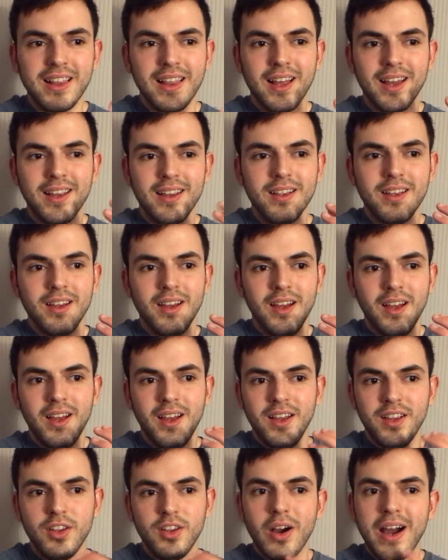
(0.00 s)
like
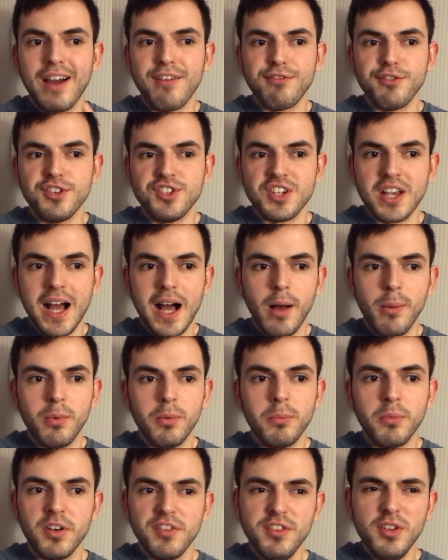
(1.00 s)
your average
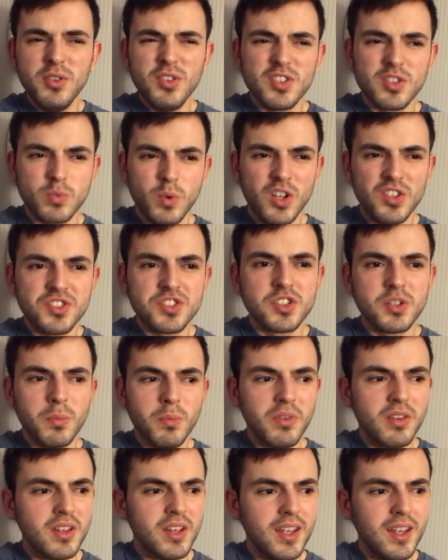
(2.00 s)
album. But if you just want
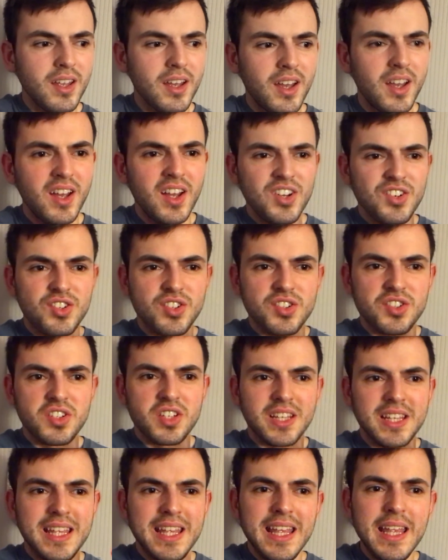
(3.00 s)
something just to
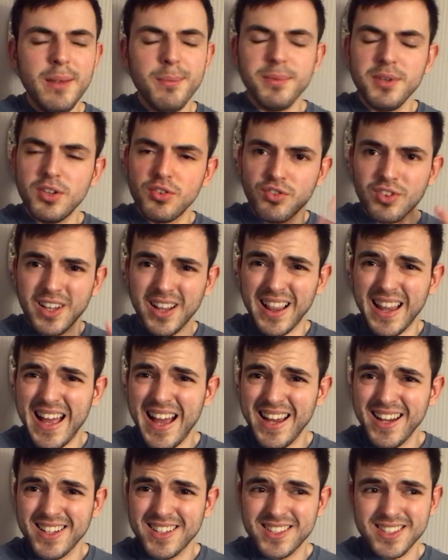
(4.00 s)
keep you
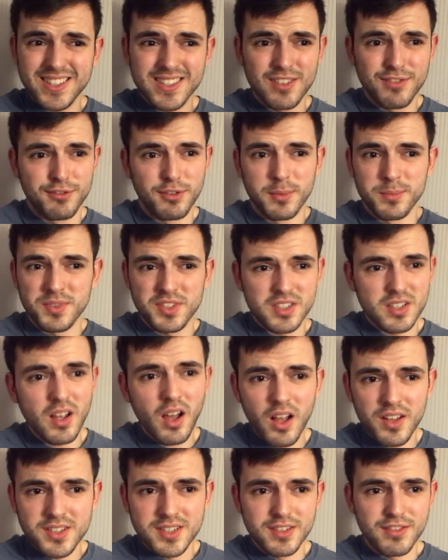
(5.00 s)
relaxed from
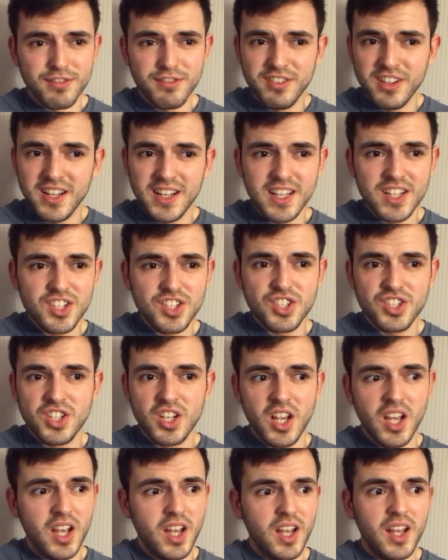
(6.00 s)
start to finish,
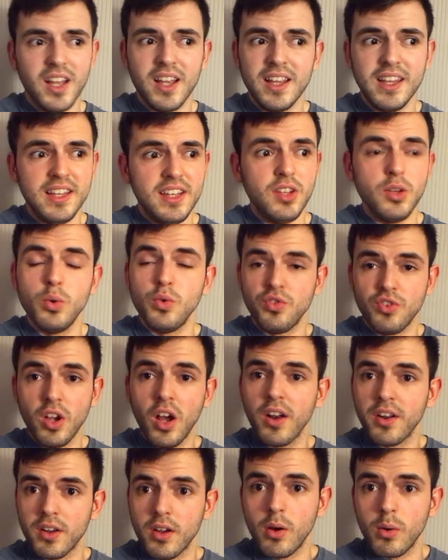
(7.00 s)
you
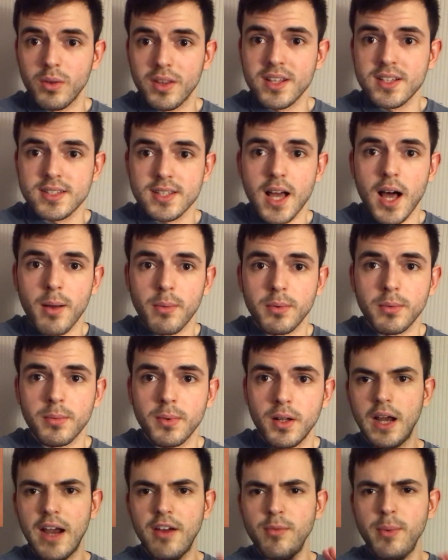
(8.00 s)
gotta go with this album.
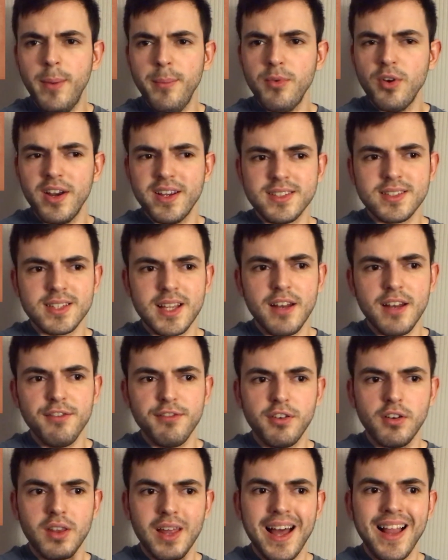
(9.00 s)
I remember I said
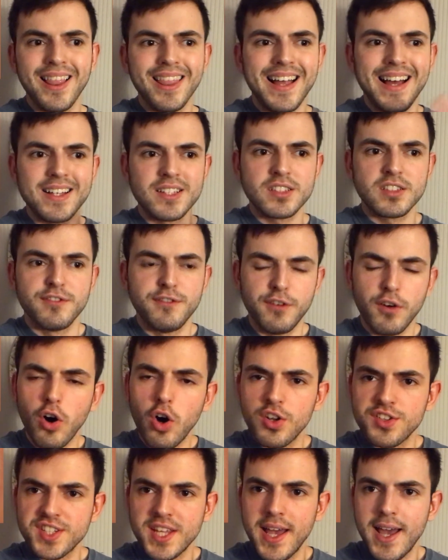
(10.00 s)
for that last
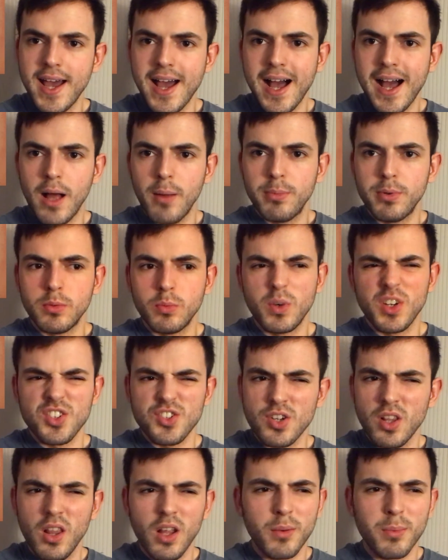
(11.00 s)
Forte album, which
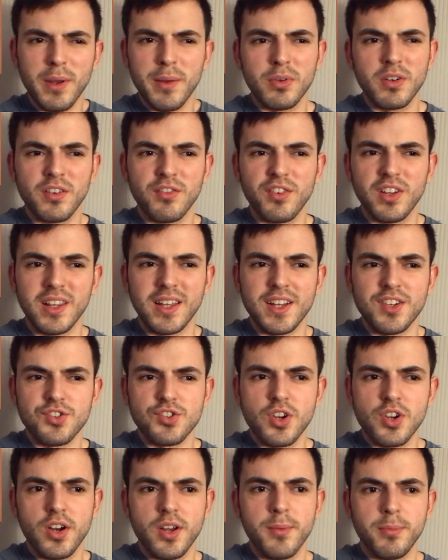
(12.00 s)
a lot of people didn't really
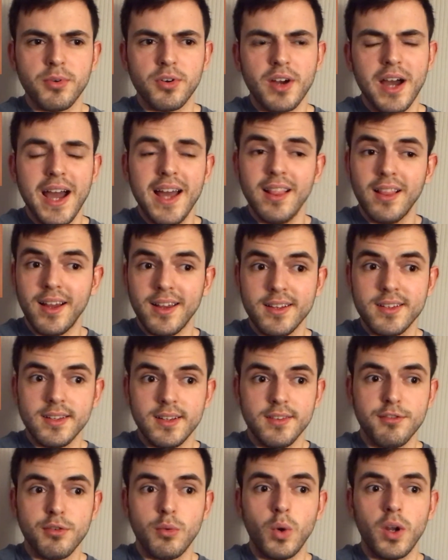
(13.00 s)
enjoy, but I liked
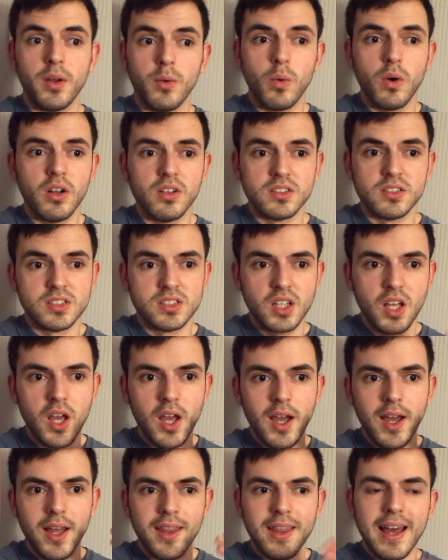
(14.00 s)
it for what it was,
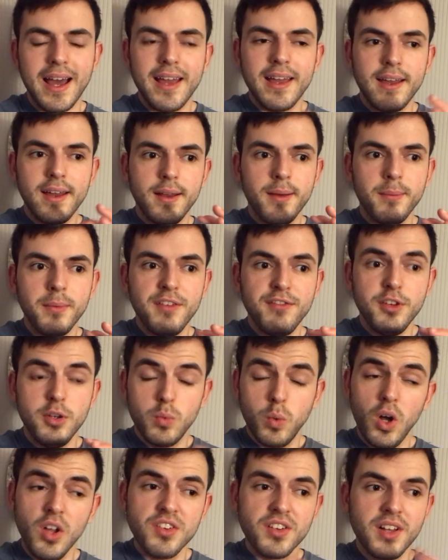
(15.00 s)
that if you
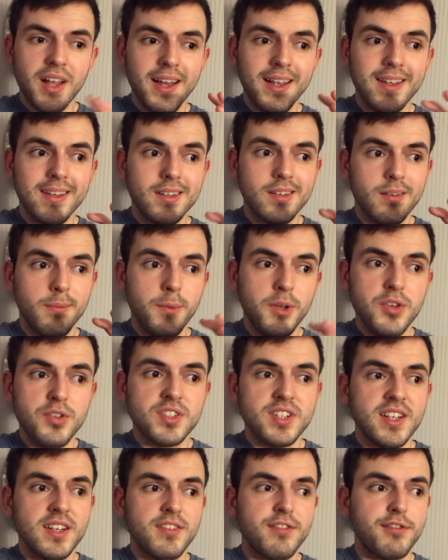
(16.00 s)
want like
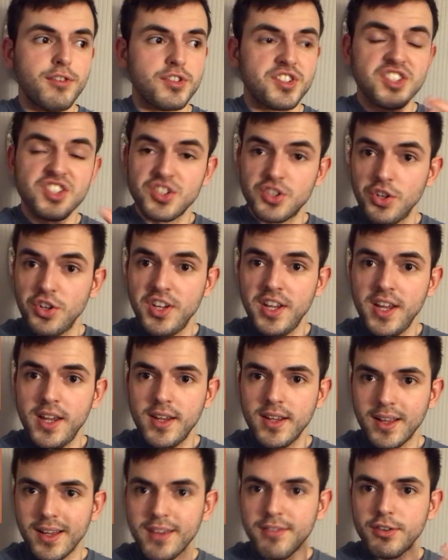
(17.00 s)
music for
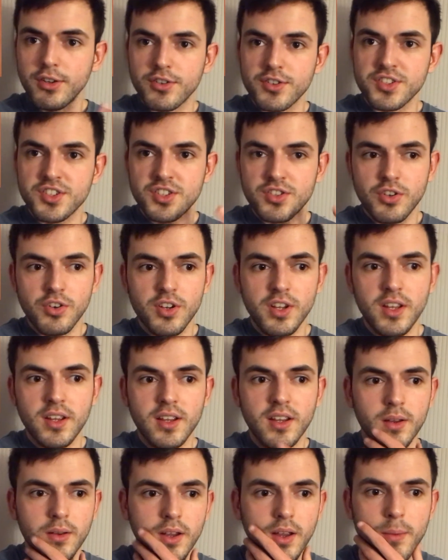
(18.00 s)
studying, like if you're a
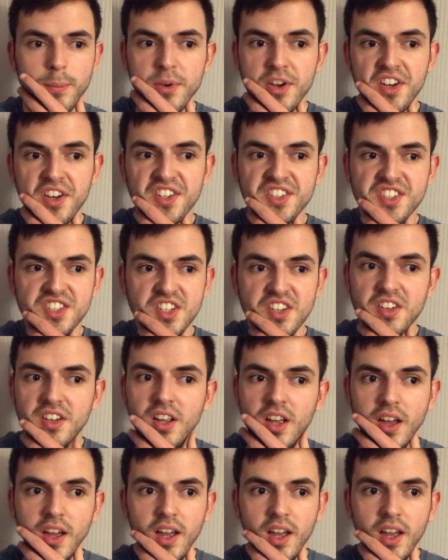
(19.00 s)
studying person,